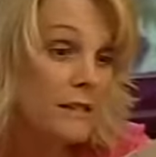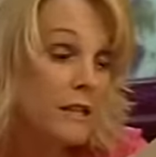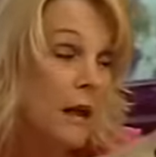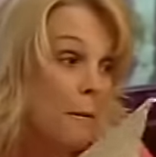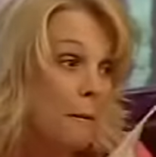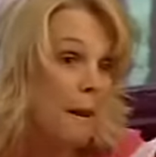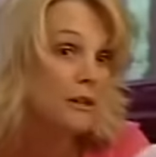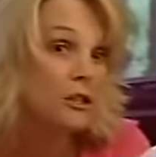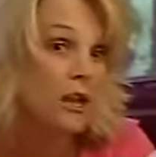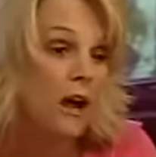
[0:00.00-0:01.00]
That's a couple
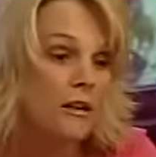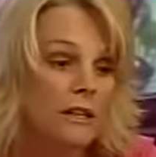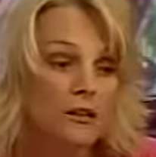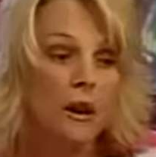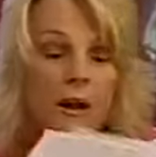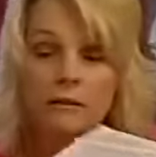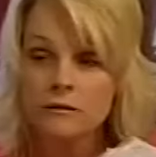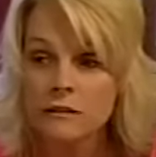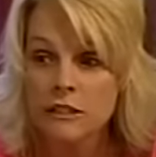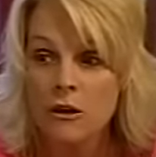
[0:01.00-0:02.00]
pages long. Can
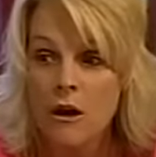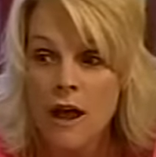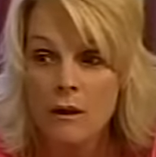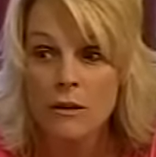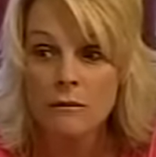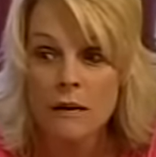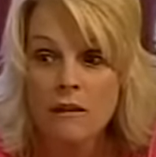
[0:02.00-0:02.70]
y'all hang with